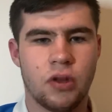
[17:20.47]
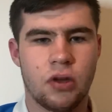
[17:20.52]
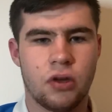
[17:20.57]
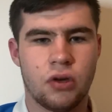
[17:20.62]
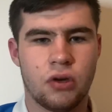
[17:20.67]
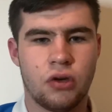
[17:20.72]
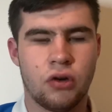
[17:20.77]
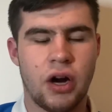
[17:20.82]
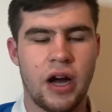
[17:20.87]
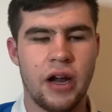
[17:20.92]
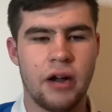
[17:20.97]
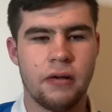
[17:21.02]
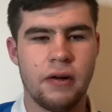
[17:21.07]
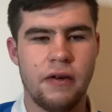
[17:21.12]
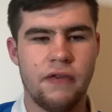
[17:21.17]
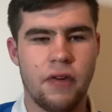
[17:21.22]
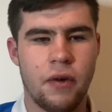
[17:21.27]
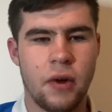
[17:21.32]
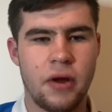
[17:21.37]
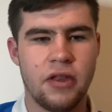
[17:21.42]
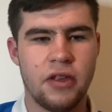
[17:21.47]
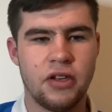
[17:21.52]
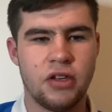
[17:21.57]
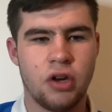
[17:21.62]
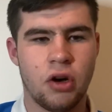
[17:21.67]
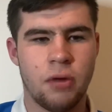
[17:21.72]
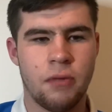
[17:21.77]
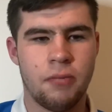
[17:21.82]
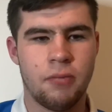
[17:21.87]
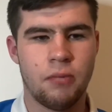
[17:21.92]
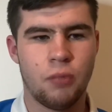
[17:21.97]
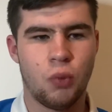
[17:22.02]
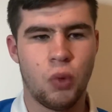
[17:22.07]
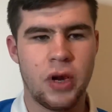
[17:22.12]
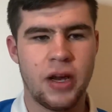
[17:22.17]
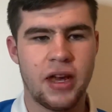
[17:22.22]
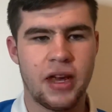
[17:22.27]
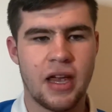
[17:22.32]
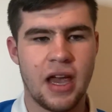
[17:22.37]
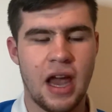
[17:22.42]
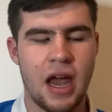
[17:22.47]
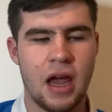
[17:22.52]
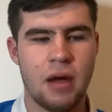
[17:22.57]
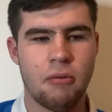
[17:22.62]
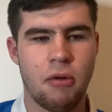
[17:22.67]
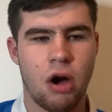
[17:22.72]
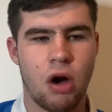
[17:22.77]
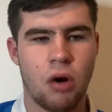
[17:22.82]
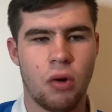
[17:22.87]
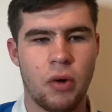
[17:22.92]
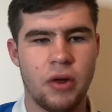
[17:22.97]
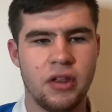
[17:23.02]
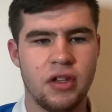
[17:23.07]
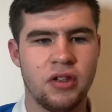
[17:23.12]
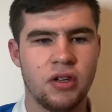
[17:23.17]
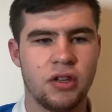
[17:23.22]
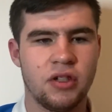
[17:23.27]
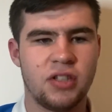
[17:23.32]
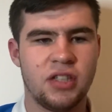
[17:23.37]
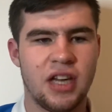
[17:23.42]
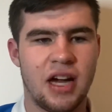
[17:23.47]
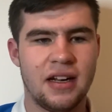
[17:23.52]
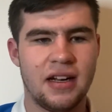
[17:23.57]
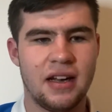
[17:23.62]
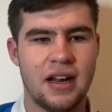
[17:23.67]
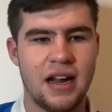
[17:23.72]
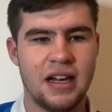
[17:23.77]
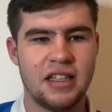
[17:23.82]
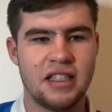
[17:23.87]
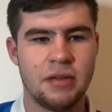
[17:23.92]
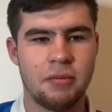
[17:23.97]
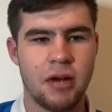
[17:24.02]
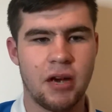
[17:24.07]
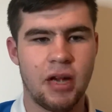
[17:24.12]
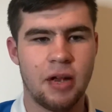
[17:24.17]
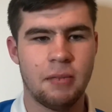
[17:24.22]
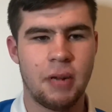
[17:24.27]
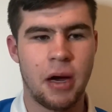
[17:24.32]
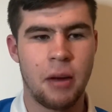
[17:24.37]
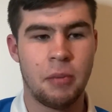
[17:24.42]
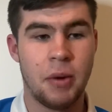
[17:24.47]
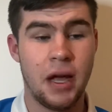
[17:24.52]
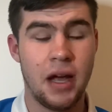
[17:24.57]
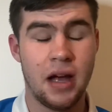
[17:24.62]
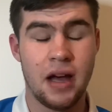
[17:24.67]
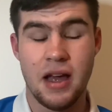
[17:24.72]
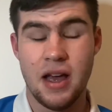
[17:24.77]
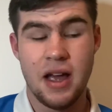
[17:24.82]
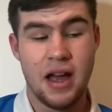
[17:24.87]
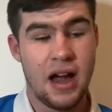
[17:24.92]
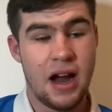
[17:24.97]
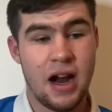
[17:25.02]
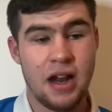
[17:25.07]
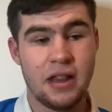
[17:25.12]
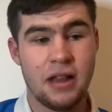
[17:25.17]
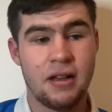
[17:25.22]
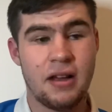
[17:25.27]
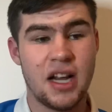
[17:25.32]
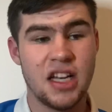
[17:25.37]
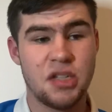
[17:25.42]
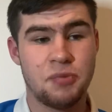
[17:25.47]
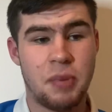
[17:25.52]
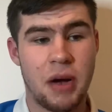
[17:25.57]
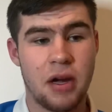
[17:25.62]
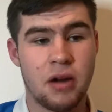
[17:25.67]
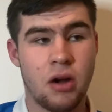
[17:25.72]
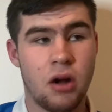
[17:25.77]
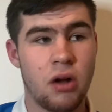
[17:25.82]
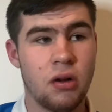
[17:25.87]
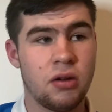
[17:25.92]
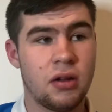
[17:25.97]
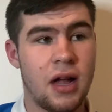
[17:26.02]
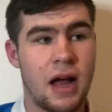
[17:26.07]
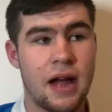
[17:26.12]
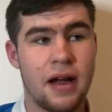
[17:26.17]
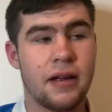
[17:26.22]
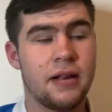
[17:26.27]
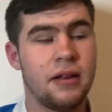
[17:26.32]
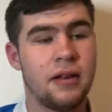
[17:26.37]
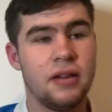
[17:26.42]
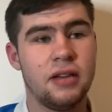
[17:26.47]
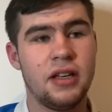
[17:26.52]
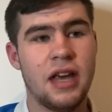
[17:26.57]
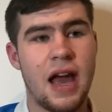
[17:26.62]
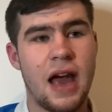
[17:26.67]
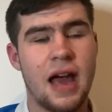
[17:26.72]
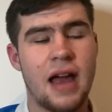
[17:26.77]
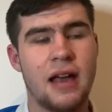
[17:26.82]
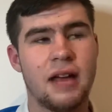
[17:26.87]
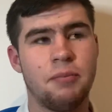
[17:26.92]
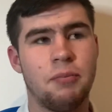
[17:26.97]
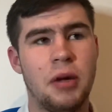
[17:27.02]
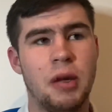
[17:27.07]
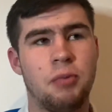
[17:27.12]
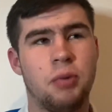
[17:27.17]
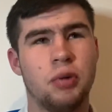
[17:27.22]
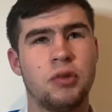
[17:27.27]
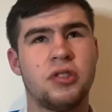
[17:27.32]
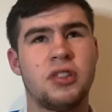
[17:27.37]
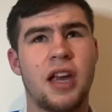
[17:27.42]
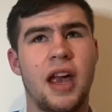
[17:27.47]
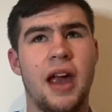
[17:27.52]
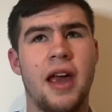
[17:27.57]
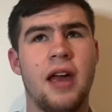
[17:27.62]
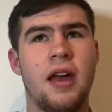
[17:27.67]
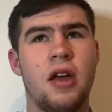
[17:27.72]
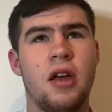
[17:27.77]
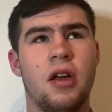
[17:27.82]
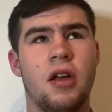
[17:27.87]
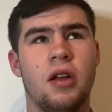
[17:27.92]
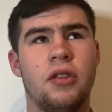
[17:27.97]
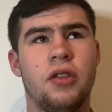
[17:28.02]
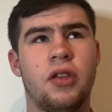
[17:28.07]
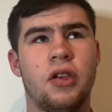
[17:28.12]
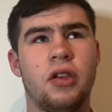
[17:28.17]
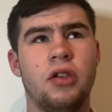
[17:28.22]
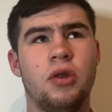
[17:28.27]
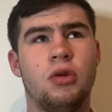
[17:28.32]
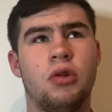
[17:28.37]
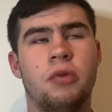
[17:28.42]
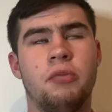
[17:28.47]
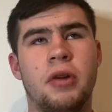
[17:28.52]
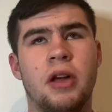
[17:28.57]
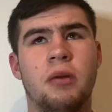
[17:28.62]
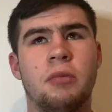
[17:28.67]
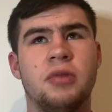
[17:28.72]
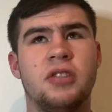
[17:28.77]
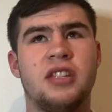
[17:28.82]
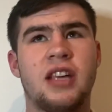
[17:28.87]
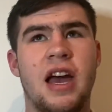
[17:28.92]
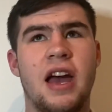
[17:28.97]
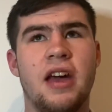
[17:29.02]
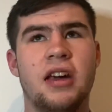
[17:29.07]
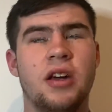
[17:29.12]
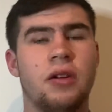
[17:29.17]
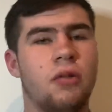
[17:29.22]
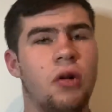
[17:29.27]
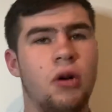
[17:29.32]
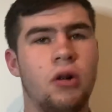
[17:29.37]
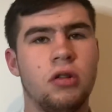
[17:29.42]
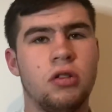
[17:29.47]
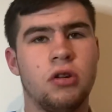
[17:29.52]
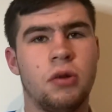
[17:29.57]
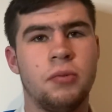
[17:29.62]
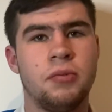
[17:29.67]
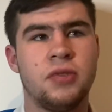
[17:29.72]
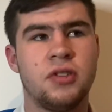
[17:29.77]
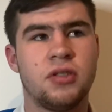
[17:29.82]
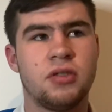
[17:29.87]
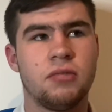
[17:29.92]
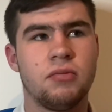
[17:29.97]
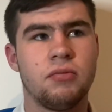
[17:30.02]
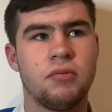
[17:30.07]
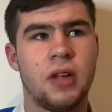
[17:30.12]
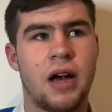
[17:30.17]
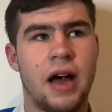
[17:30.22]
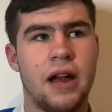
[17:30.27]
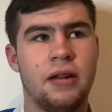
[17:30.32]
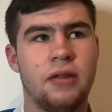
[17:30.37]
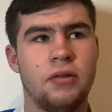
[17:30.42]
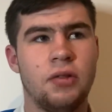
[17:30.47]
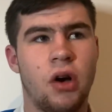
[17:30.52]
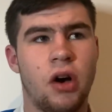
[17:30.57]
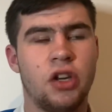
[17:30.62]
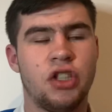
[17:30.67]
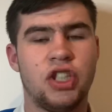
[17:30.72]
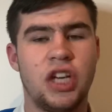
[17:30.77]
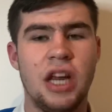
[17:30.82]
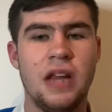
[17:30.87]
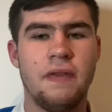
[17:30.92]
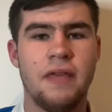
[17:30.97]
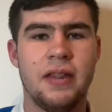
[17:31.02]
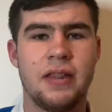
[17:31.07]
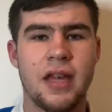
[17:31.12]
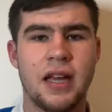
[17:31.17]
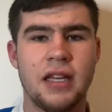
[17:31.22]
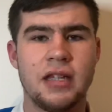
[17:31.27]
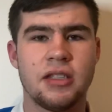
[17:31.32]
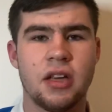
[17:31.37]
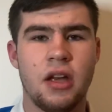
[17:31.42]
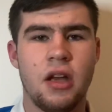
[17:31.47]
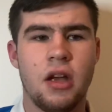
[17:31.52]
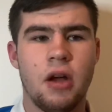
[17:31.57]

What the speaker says: cry a river when they don't win a game or when they don't sign an £80 million player. And the lads bang on. Like, yeah, people say that you can be upset at your own clubs, like, not achieving things.